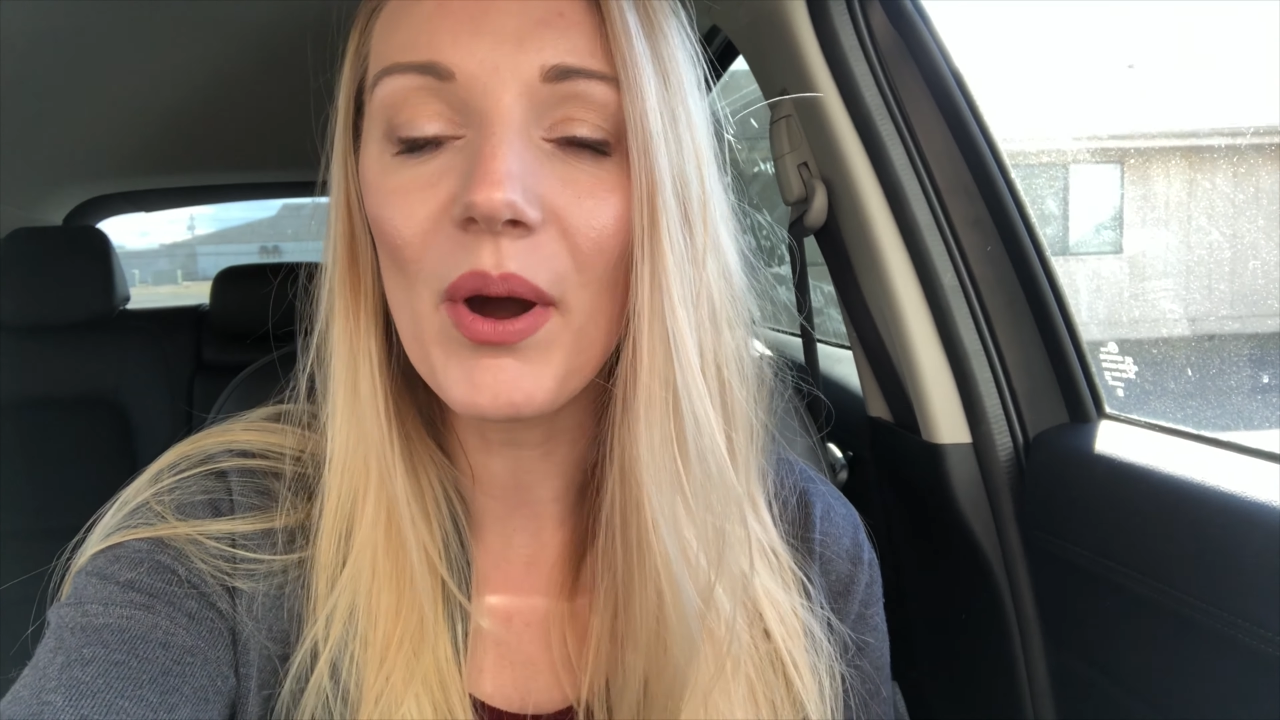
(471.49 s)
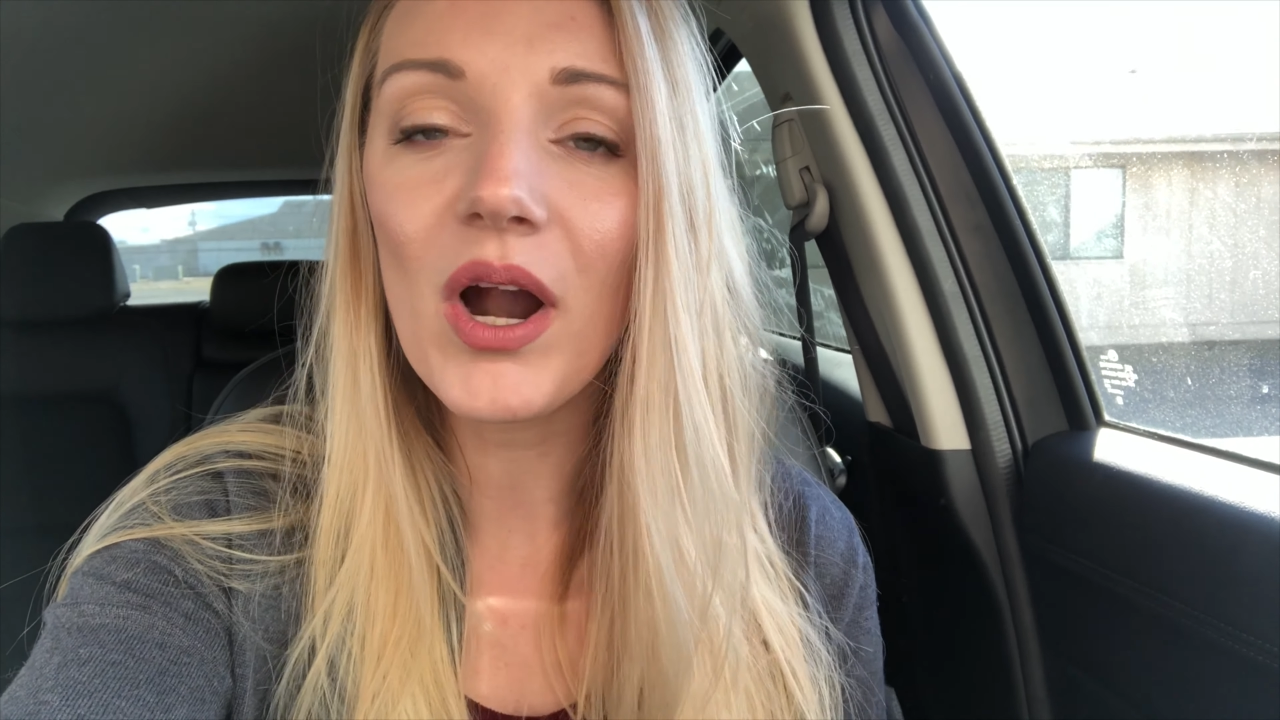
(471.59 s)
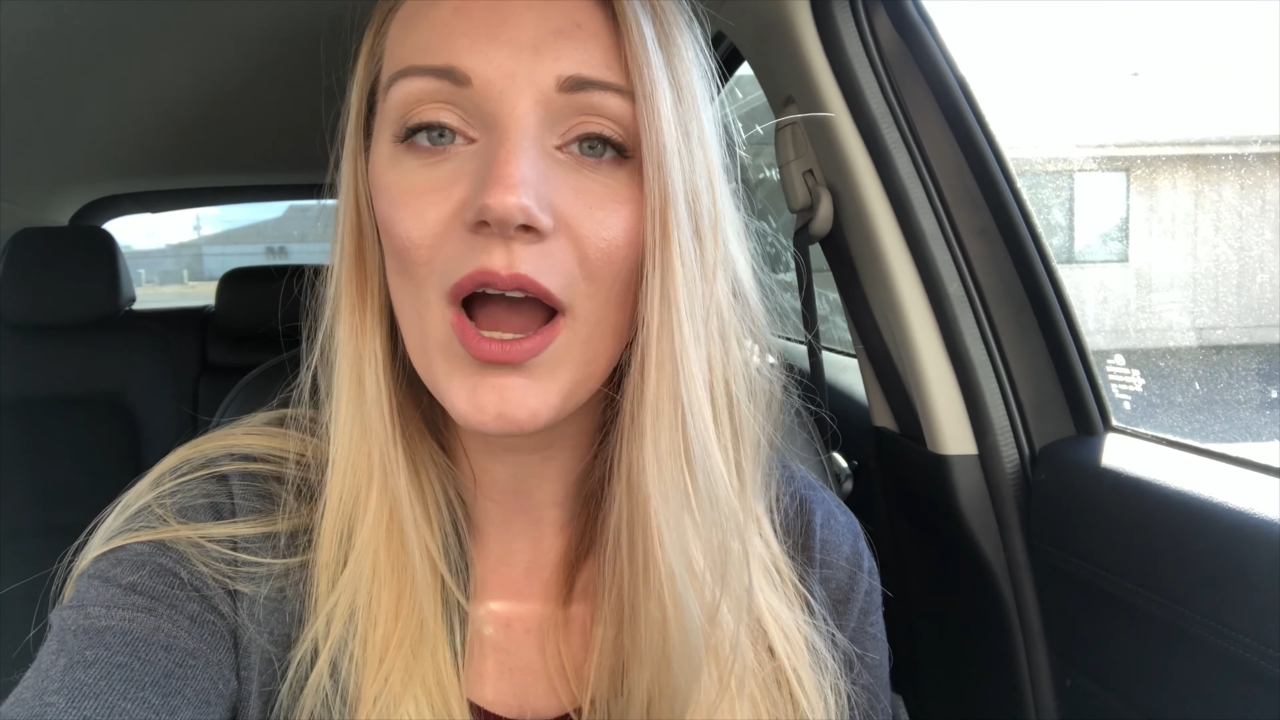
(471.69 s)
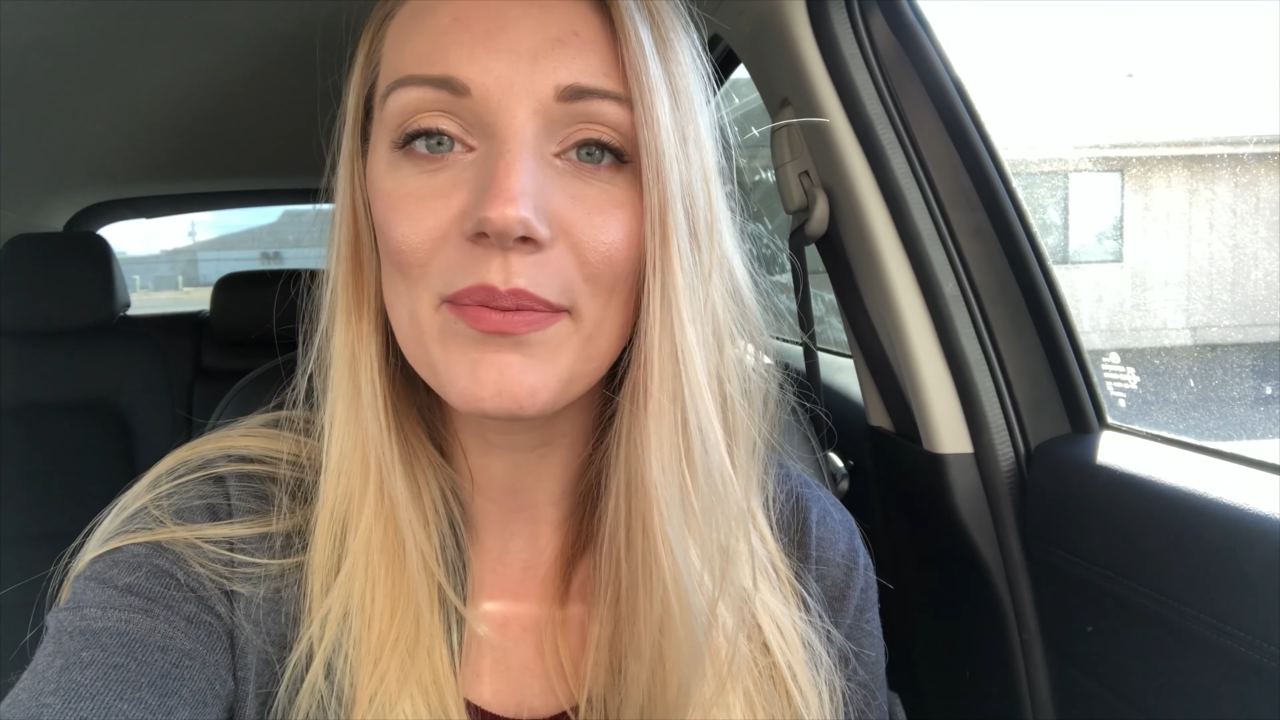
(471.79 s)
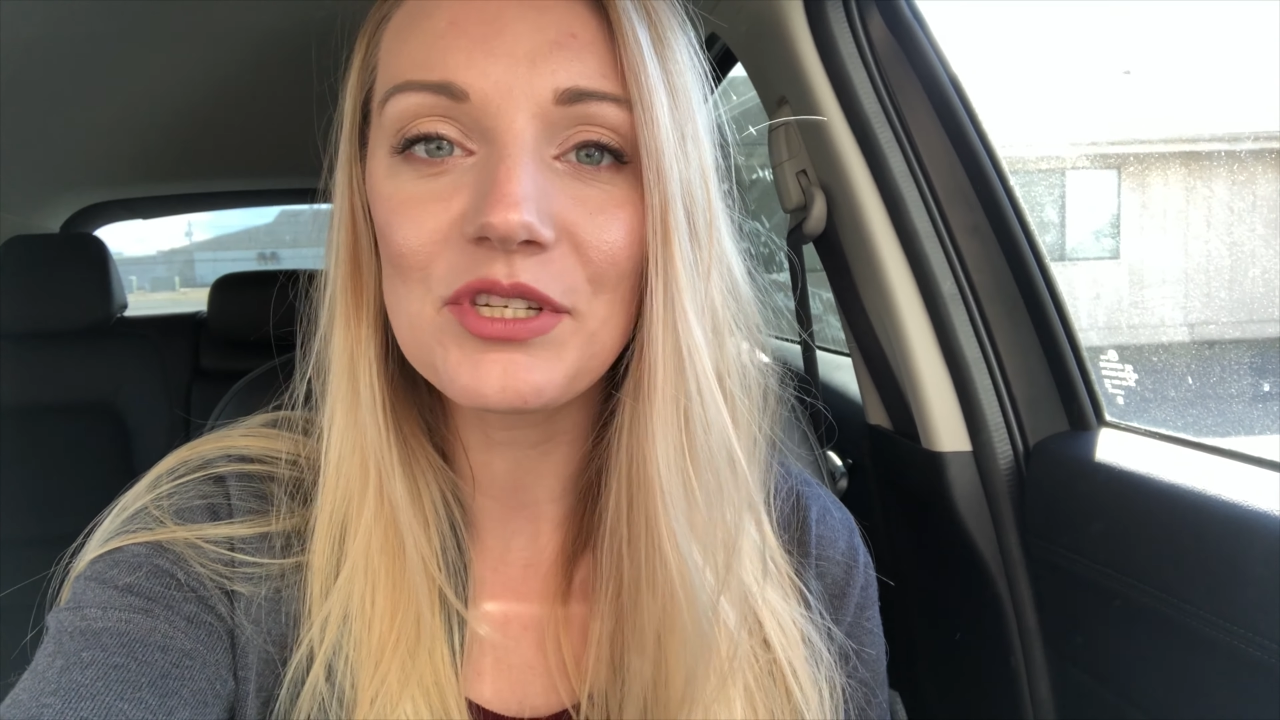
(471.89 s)

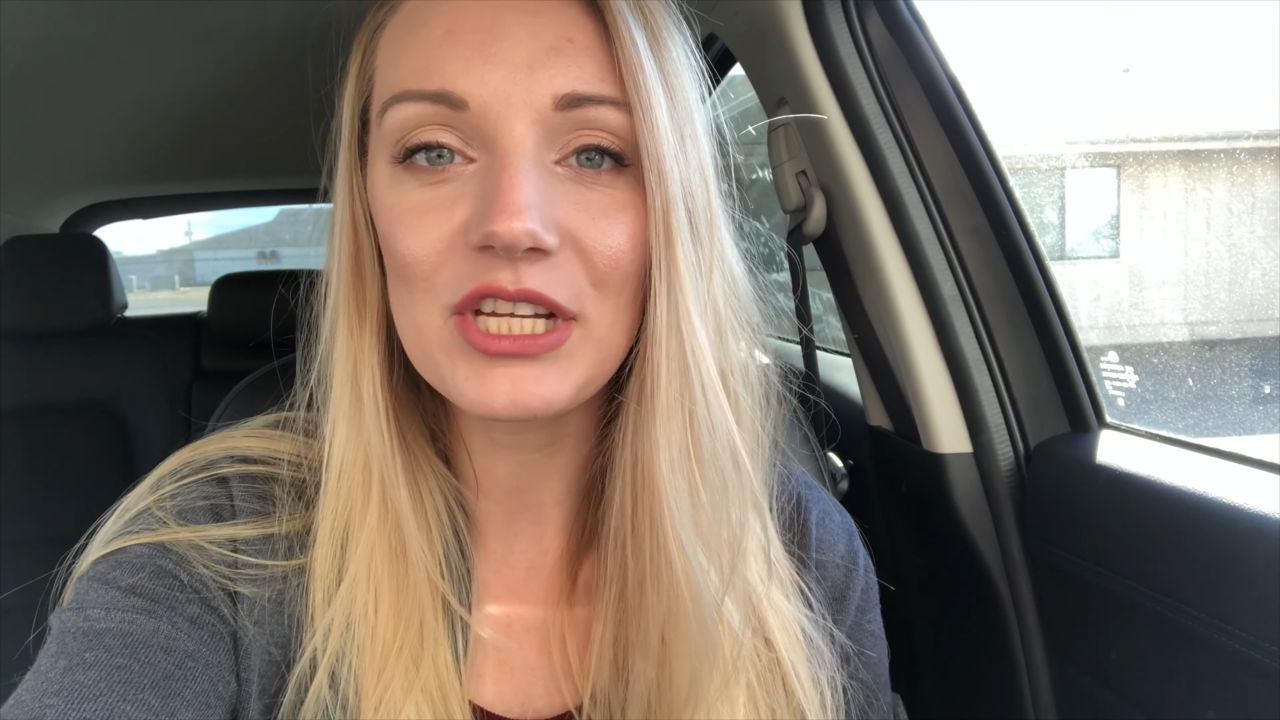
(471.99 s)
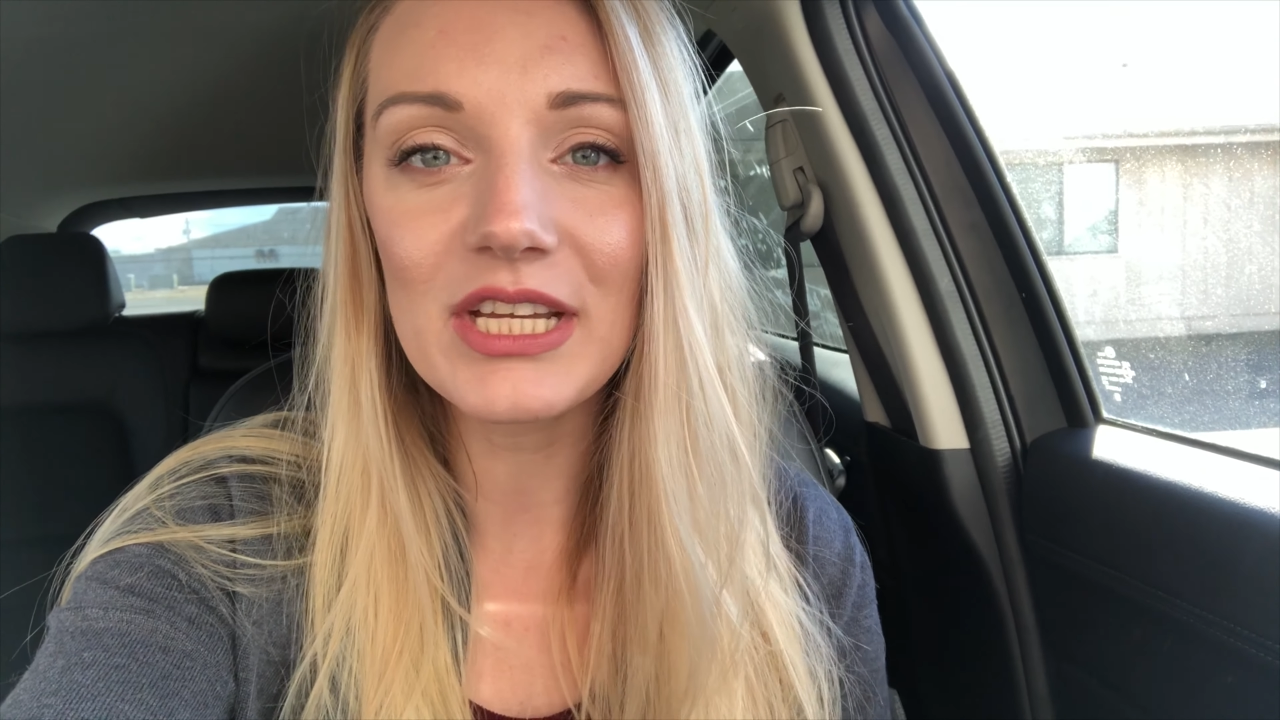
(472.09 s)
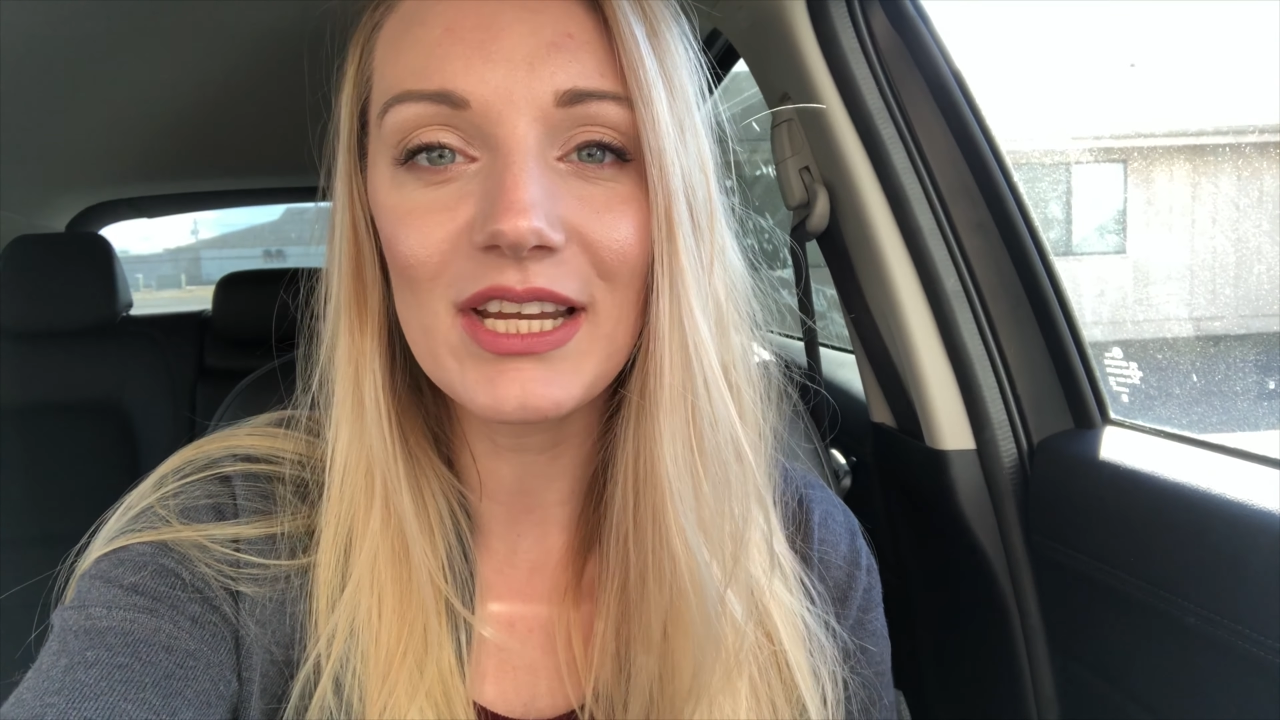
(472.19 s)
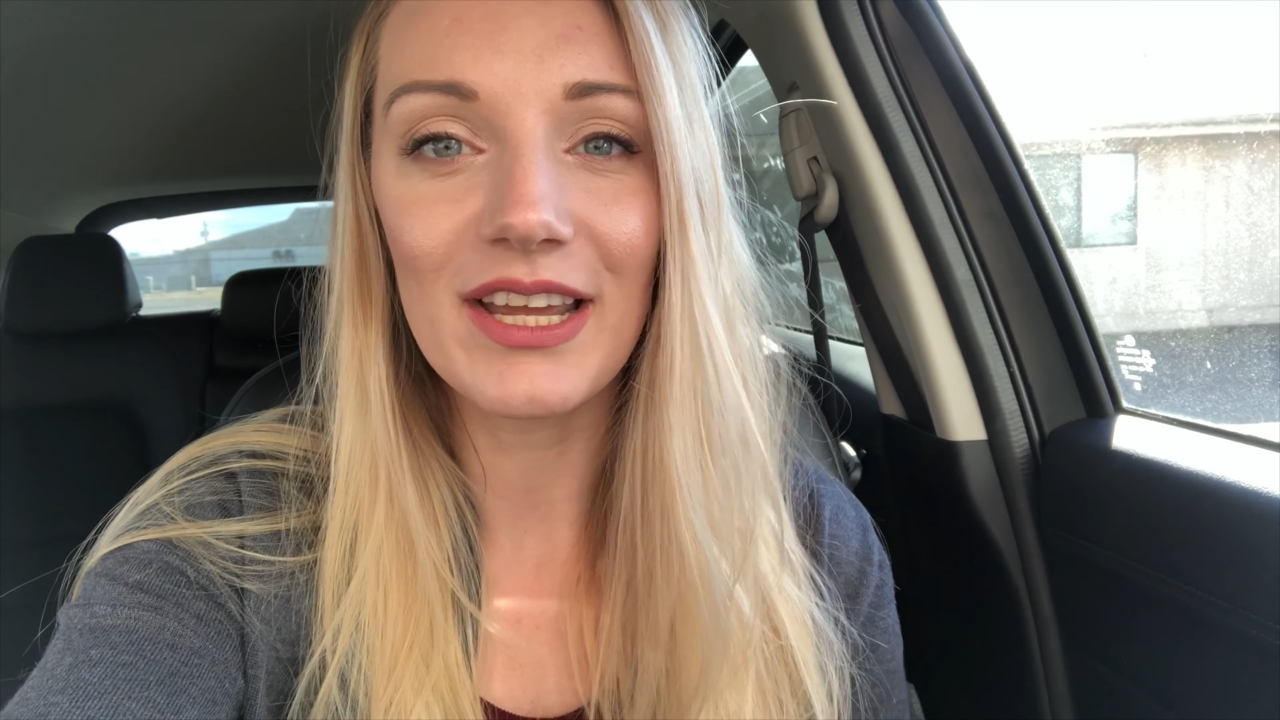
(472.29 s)
bar option.